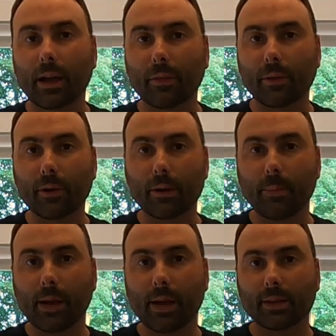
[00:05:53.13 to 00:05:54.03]
at 30
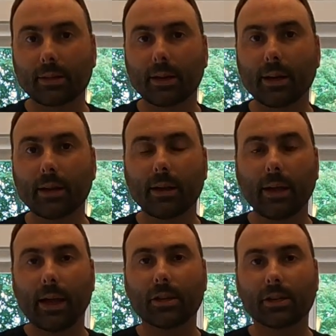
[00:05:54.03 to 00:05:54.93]
psi
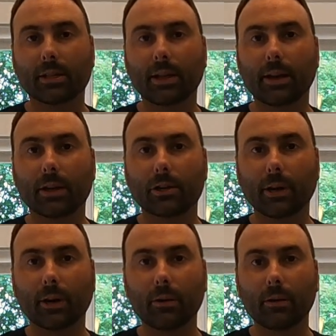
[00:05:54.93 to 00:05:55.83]
and just let it
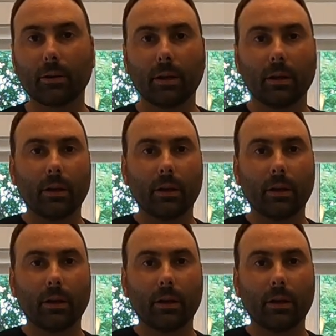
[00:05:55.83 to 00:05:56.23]
trickle,